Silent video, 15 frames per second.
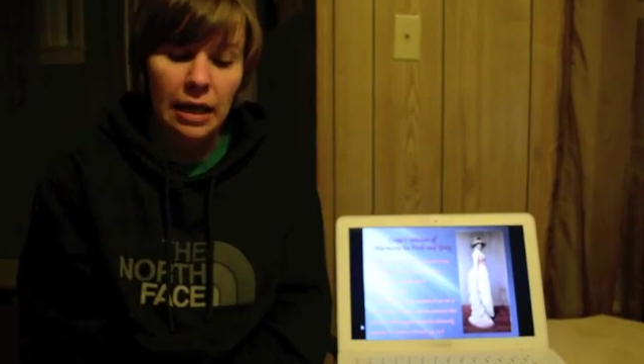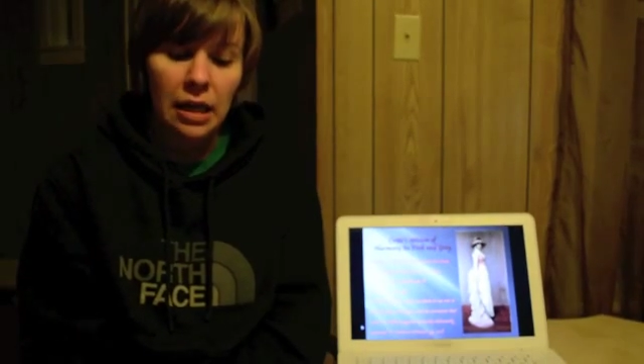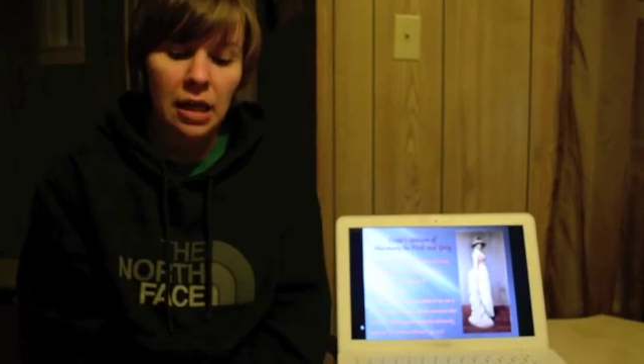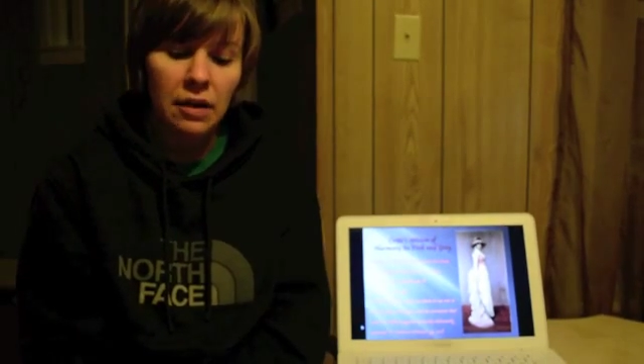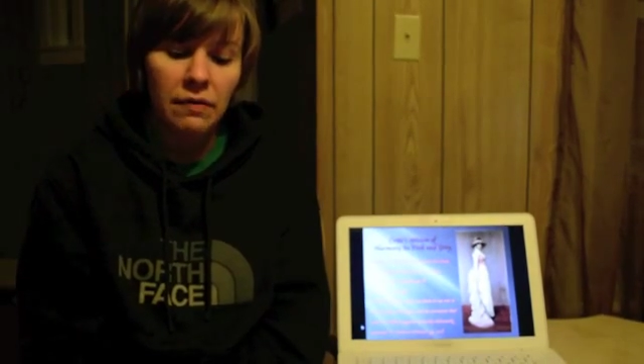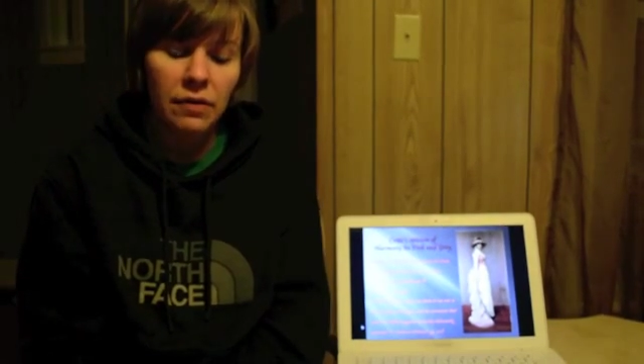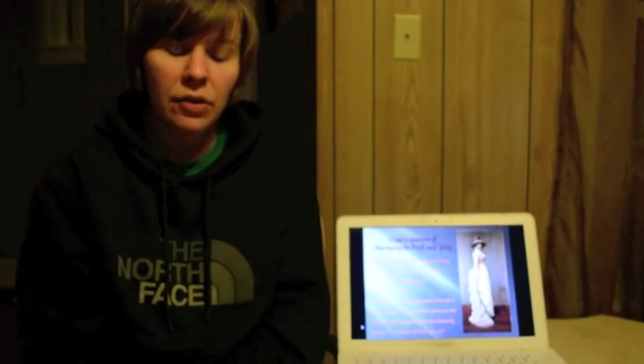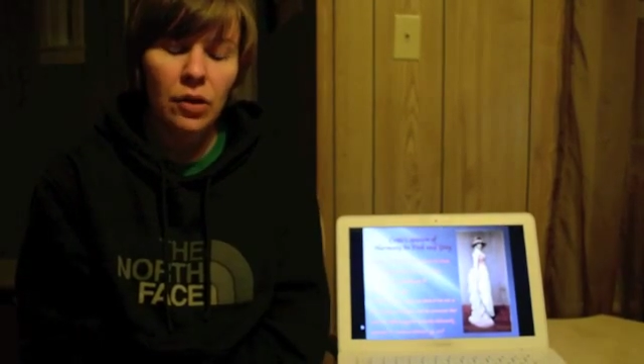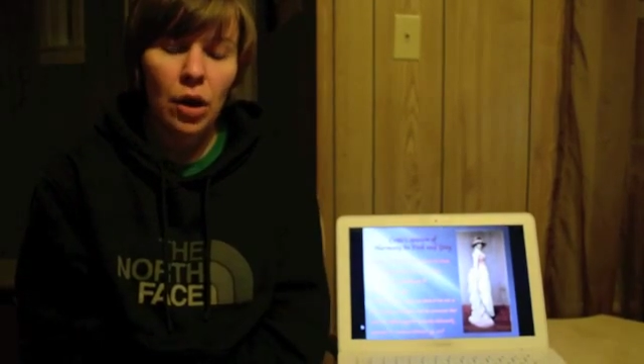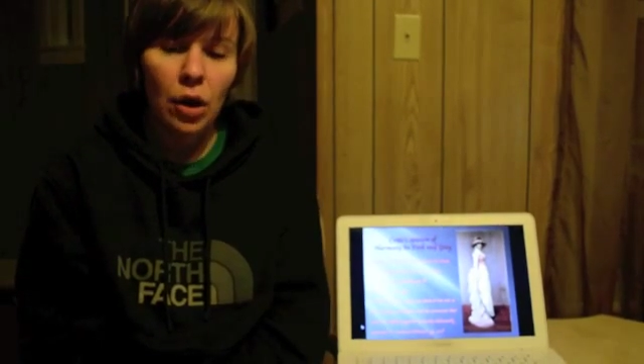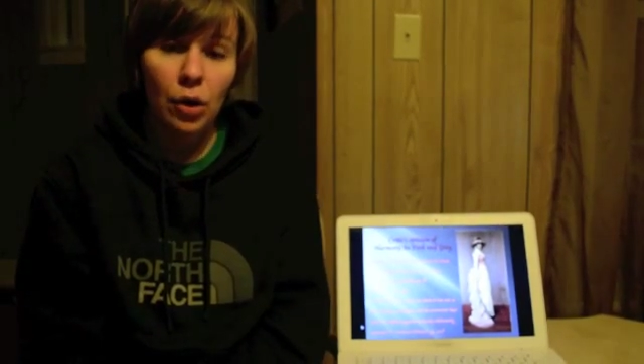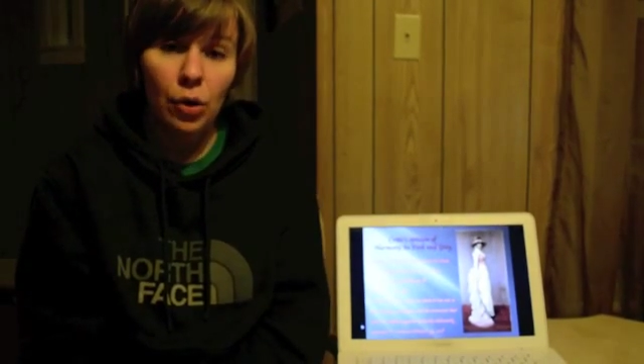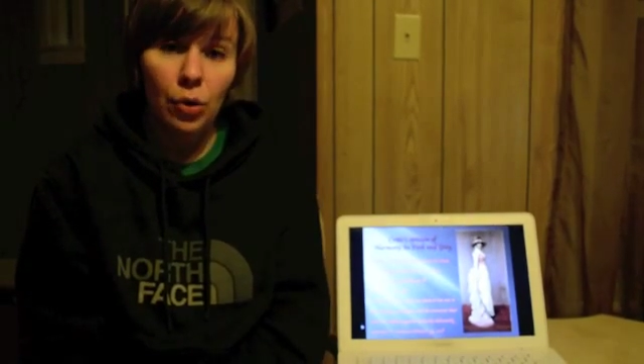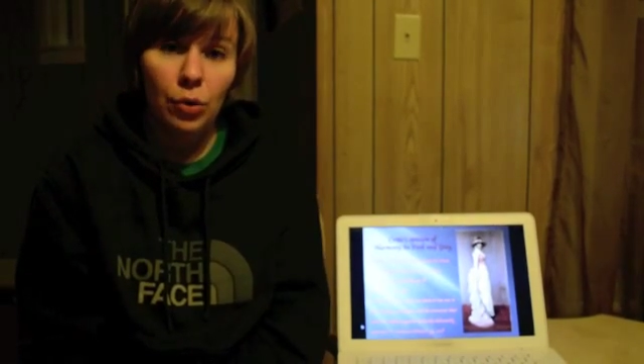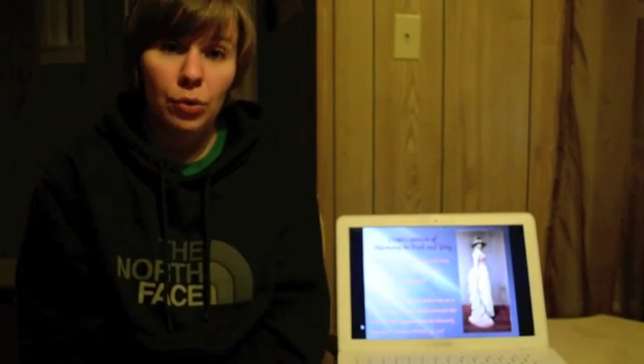Even
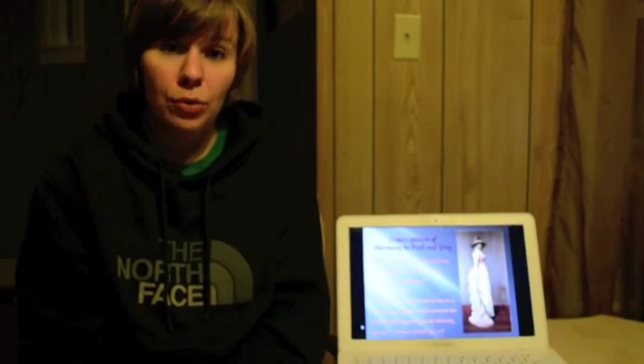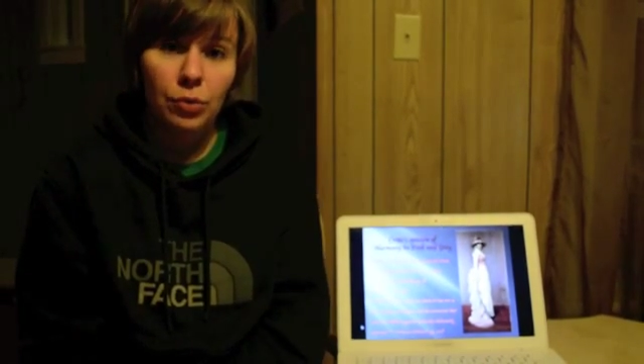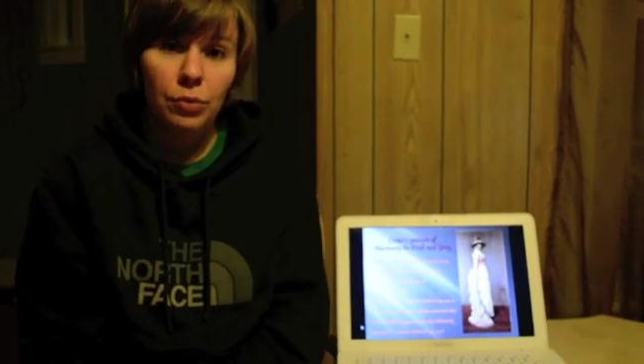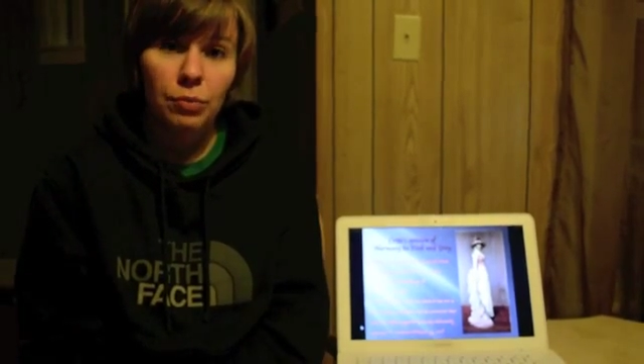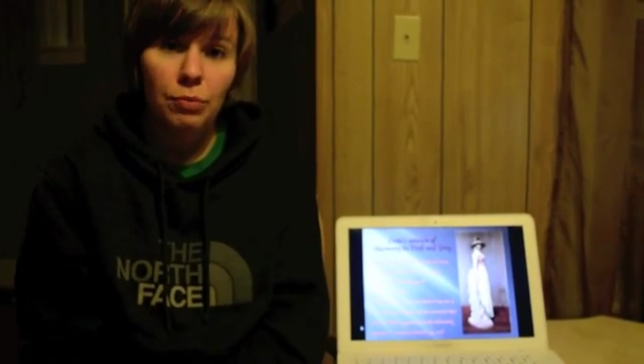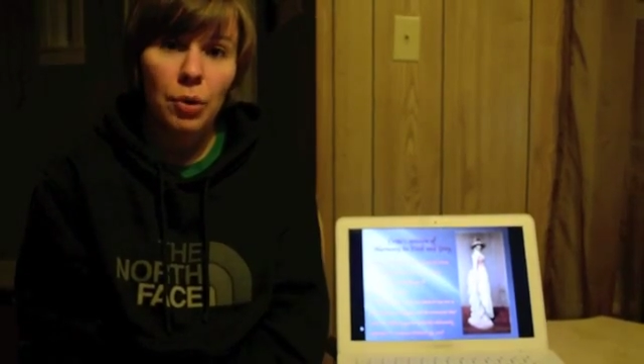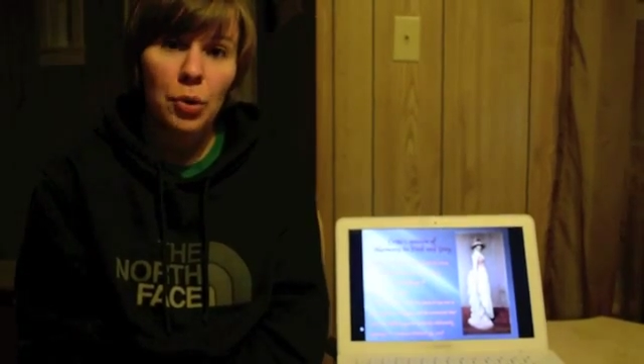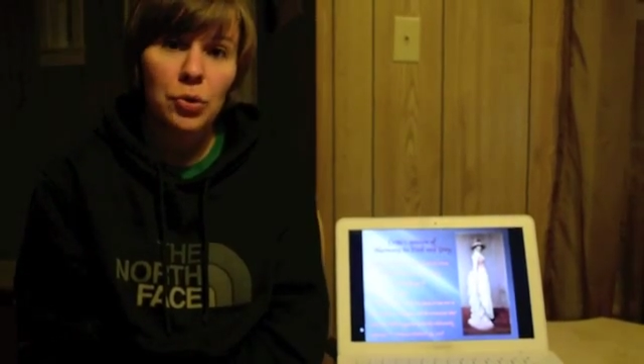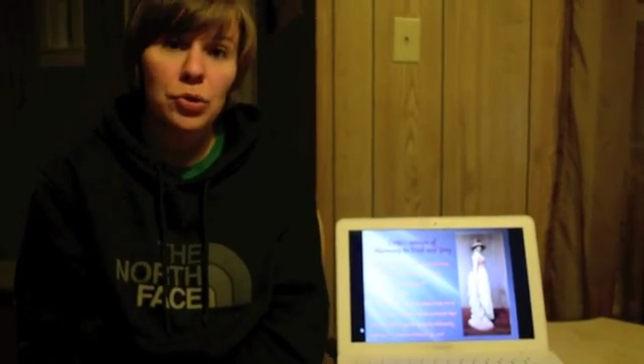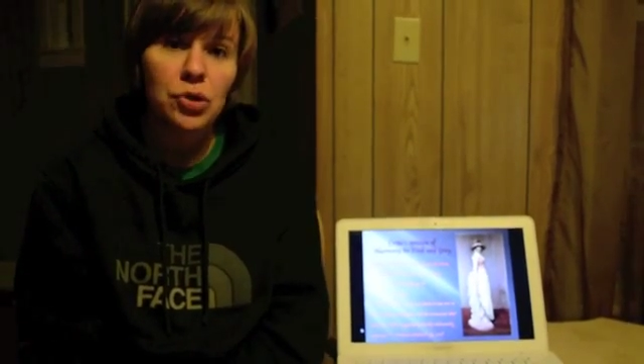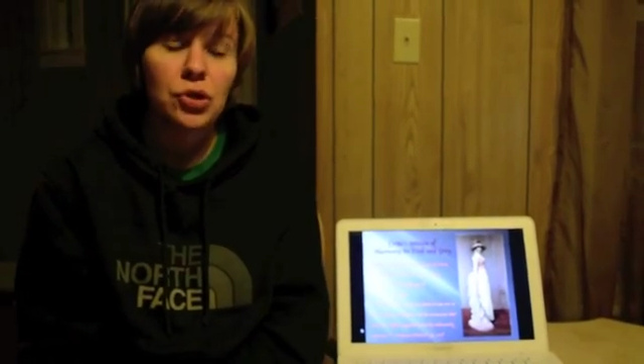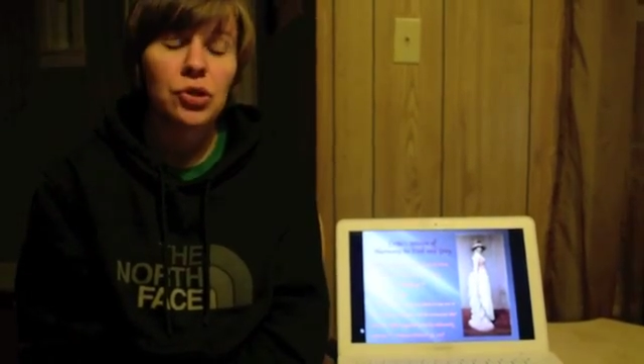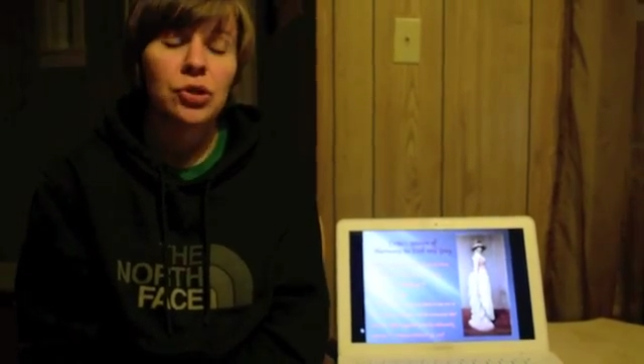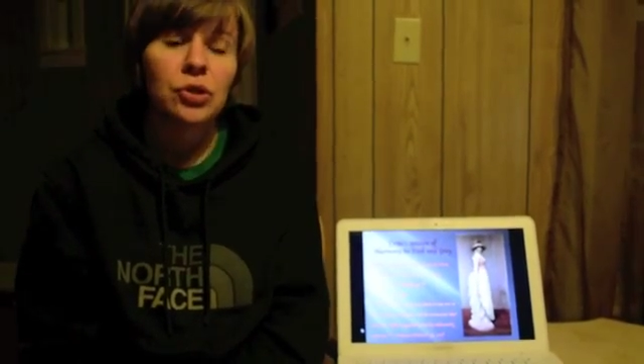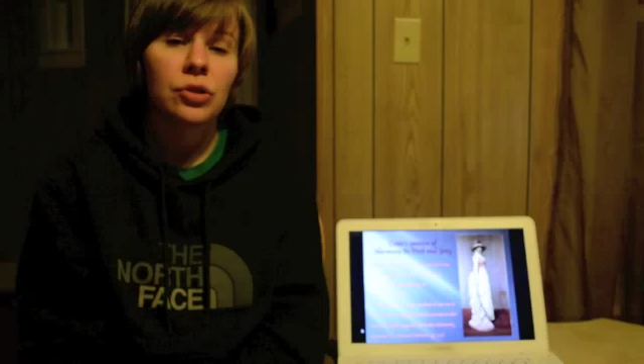though
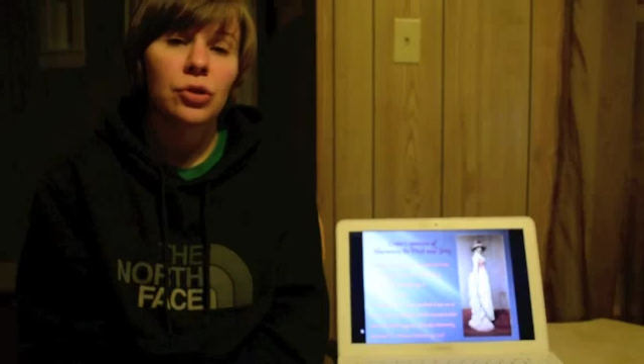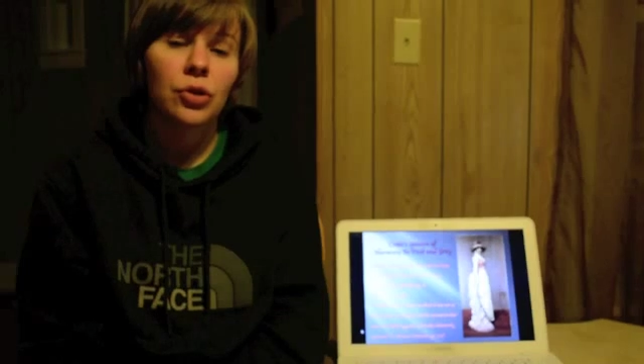most